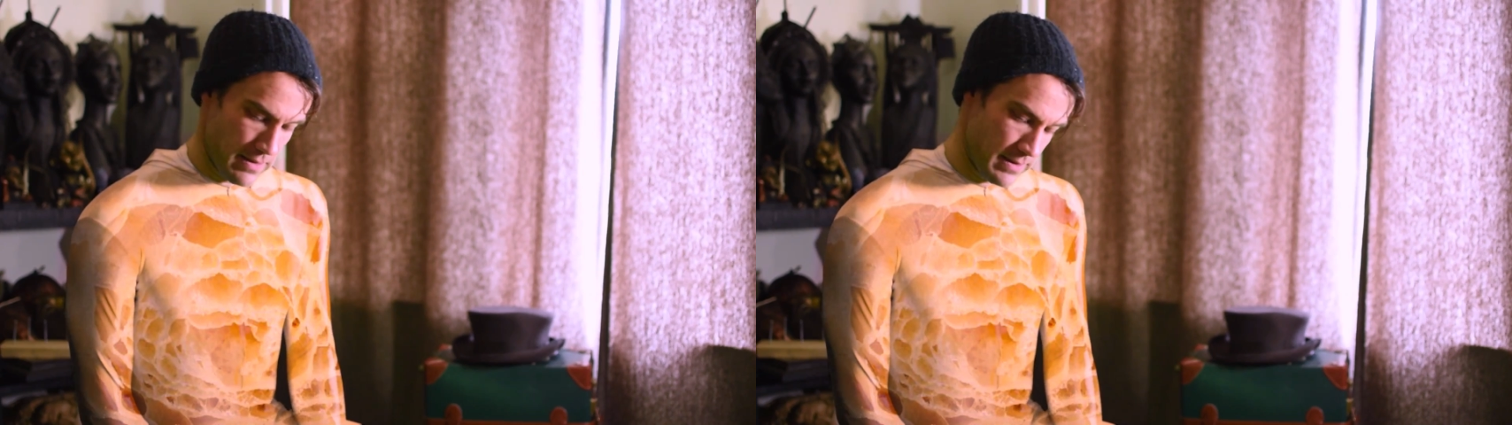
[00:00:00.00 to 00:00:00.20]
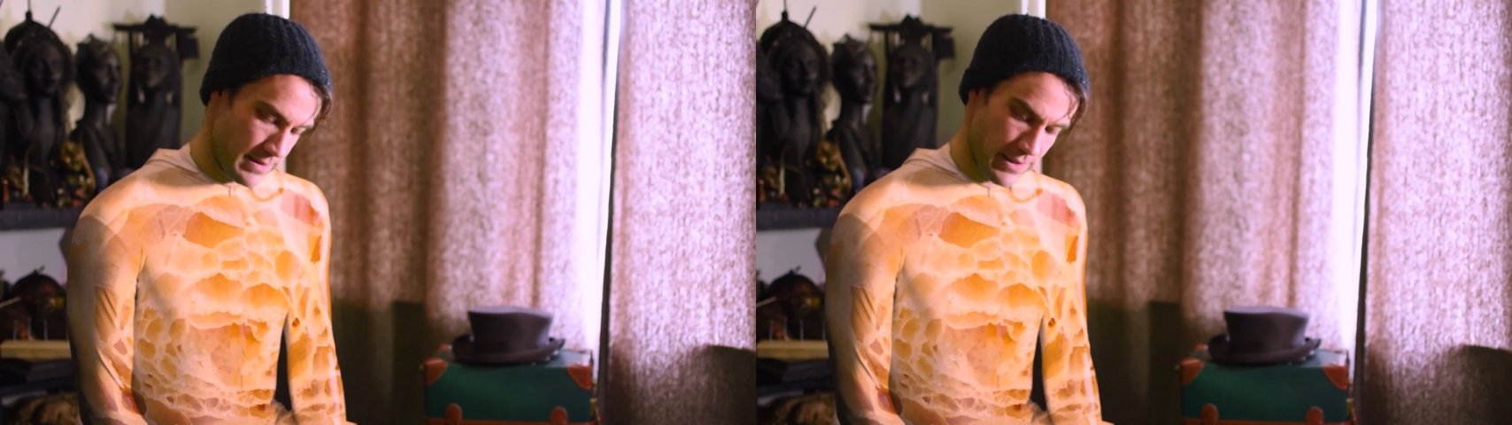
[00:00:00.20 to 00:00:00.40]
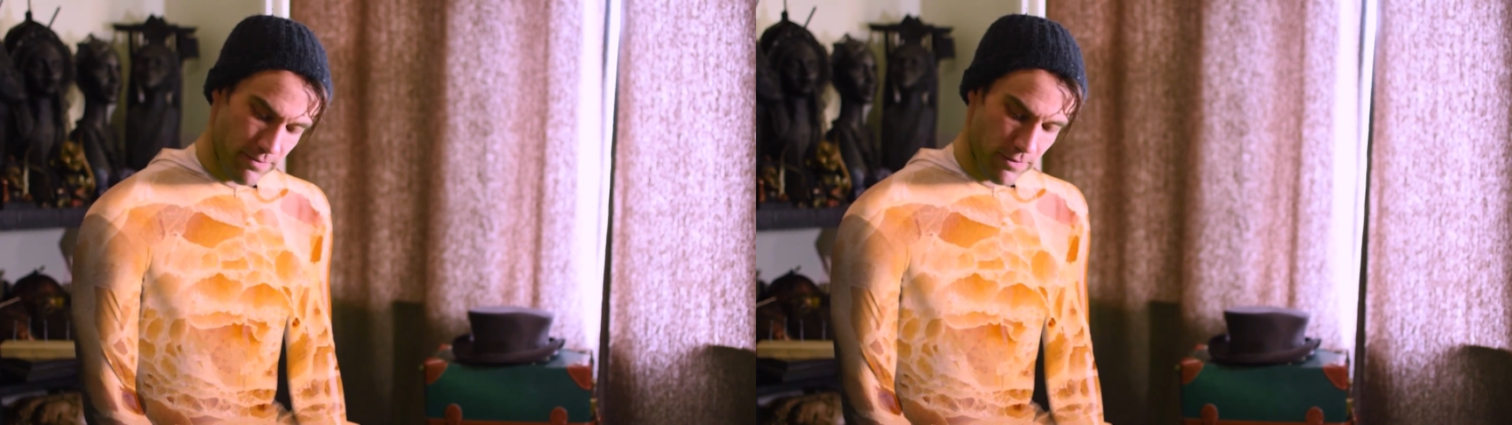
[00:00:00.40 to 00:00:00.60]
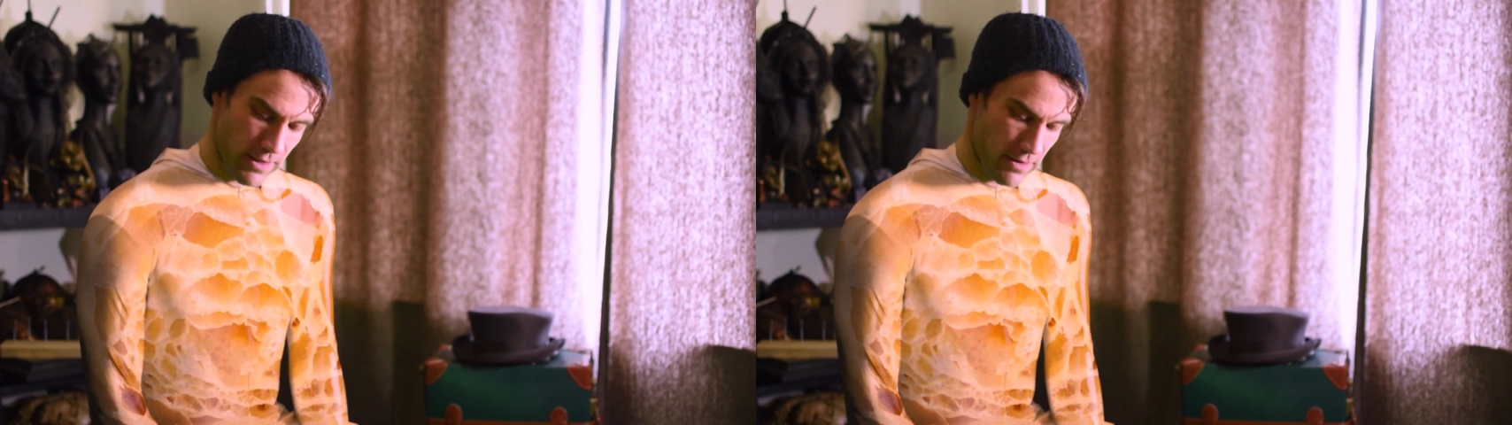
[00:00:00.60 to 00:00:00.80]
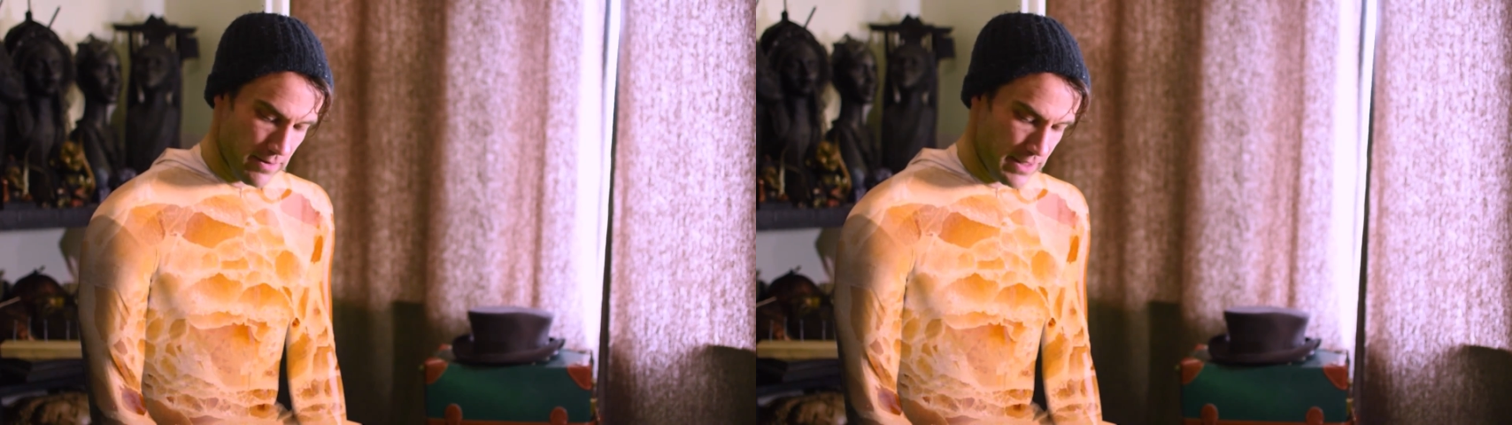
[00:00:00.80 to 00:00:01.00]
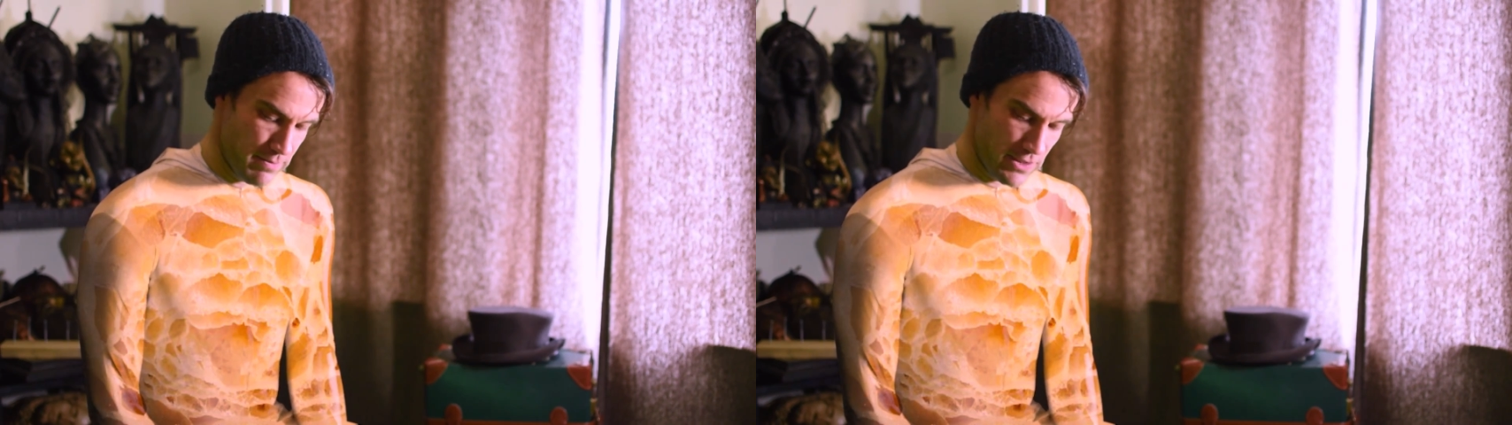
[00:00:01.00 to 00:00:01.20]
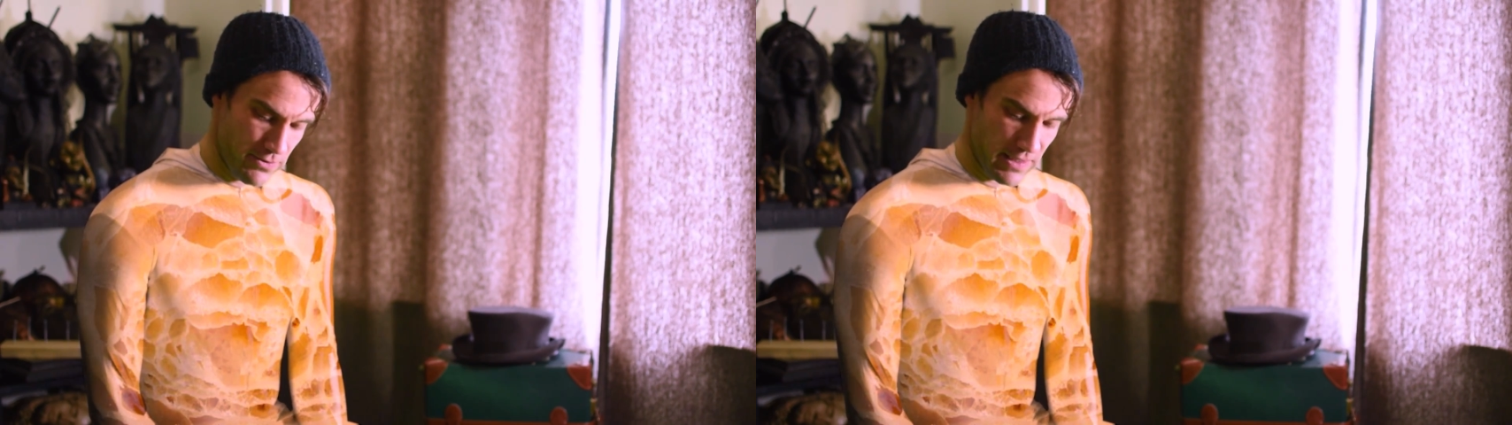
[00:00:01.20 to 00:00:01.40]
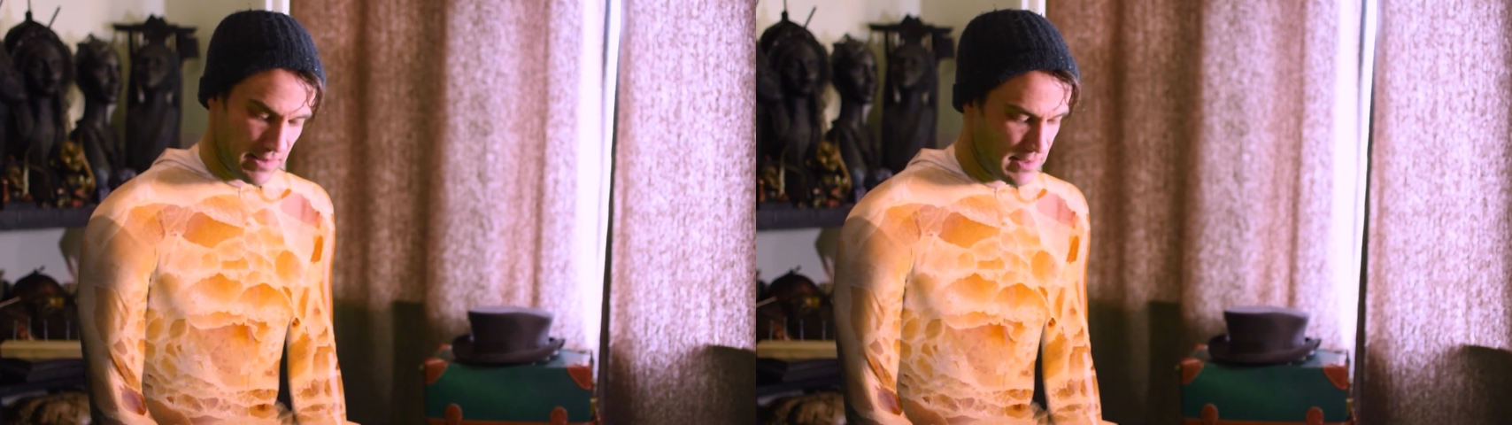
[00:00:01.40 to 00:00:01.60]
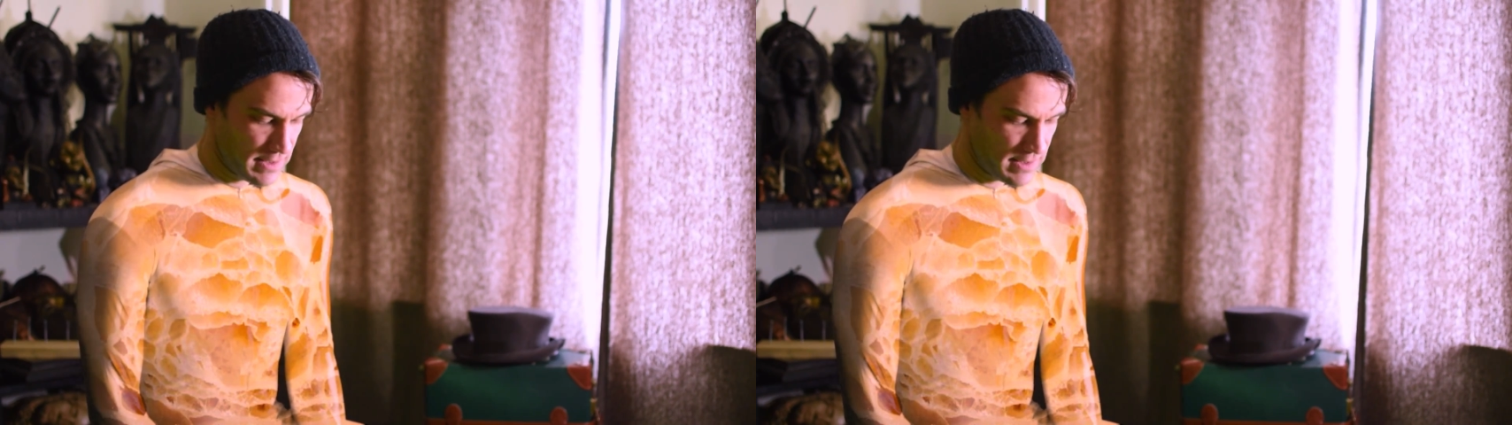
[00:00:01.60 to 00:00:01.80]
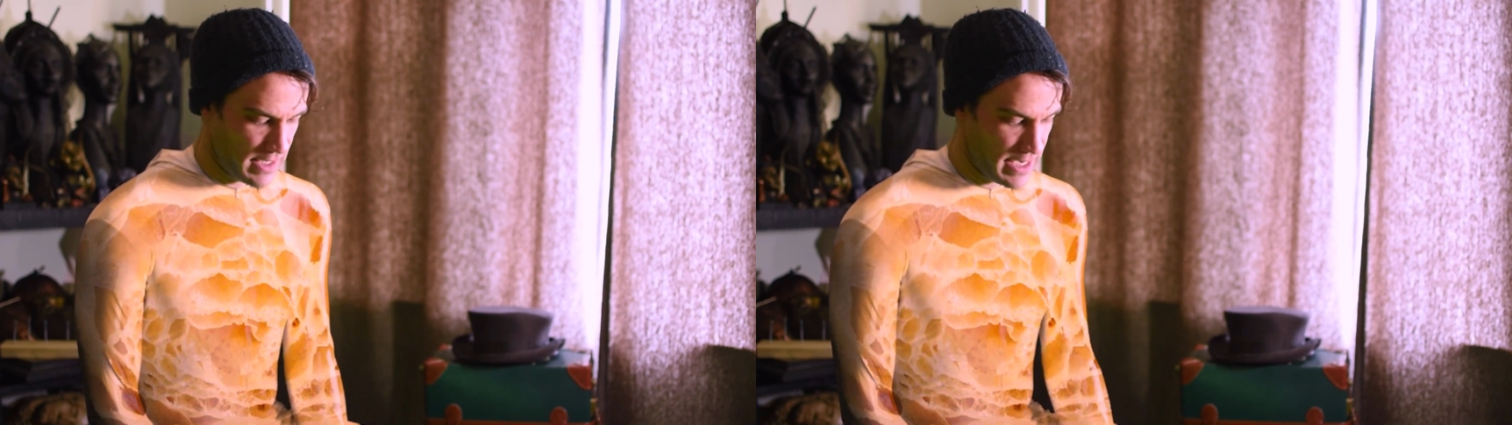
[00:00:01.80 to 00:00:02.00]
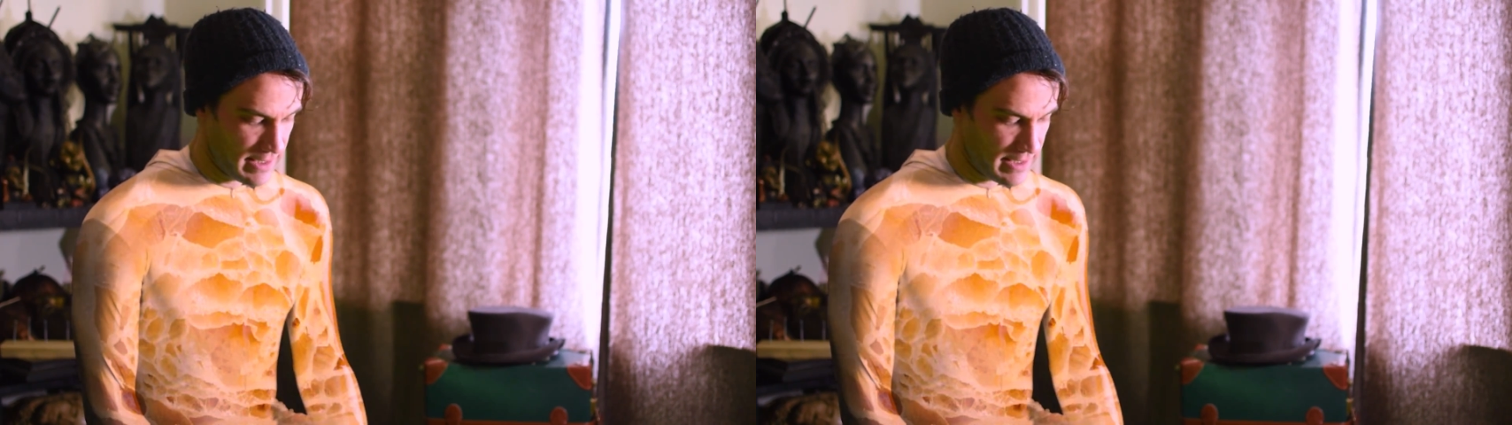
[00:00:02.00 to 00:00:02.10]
somewhere in between 6 and 8